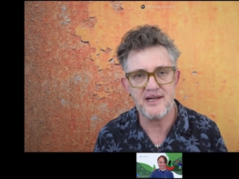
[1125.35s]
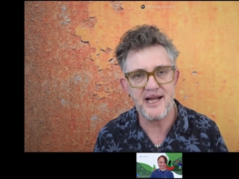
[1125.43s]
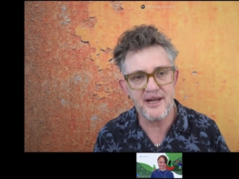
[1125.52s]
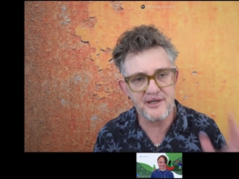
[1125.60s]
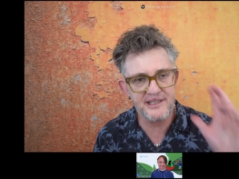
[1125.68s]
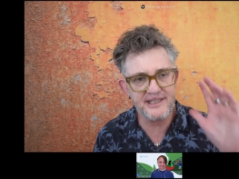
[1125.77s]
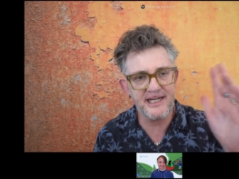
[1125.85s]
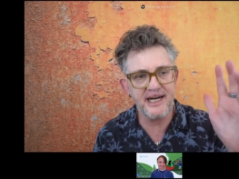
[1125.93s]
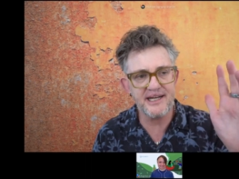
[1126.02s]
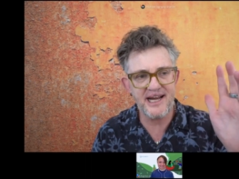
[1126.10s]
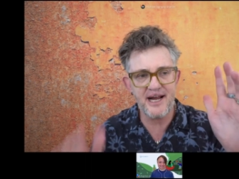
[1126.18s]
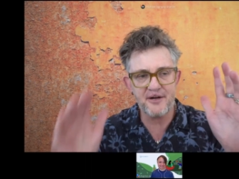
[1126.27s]
how to
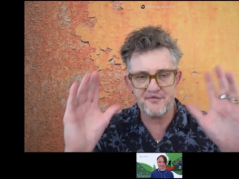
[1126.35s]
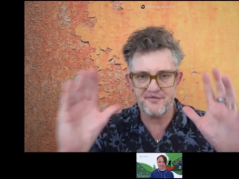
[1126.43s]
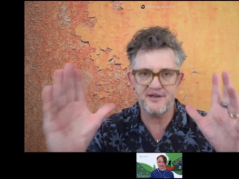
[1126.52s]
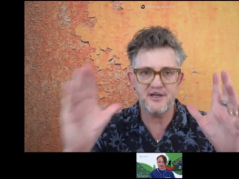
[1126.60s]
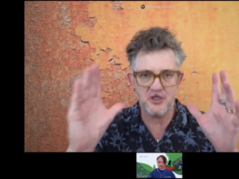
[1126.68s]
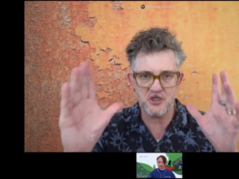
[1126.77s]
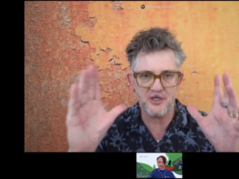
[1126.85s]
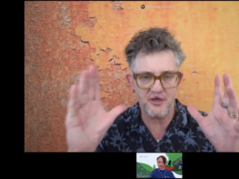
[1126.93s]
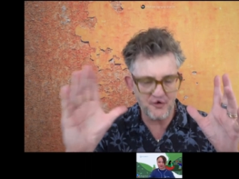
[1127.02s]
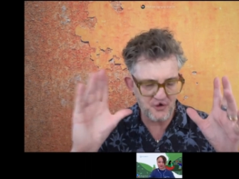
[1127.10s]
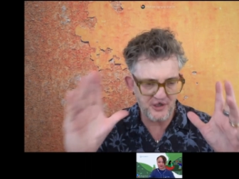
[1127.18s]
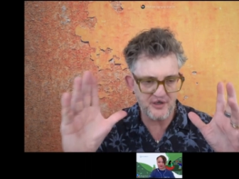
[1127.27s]
start and how to finish a
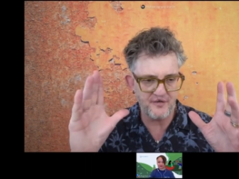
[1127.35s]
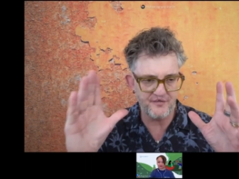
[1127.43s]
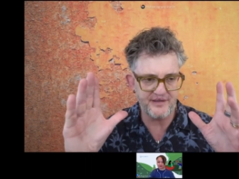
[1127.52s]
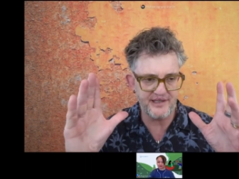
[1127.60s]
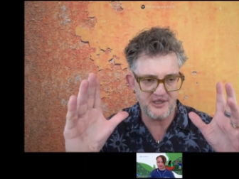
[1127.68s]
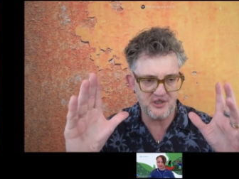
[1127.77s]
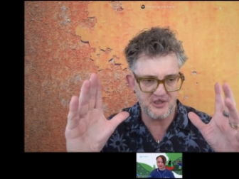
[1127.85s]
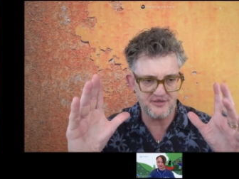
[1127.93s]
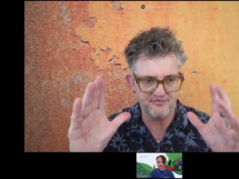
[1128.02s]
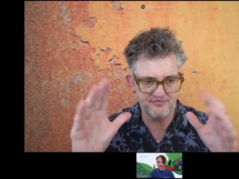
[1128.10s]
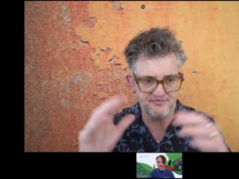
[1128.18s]
coaching conversation.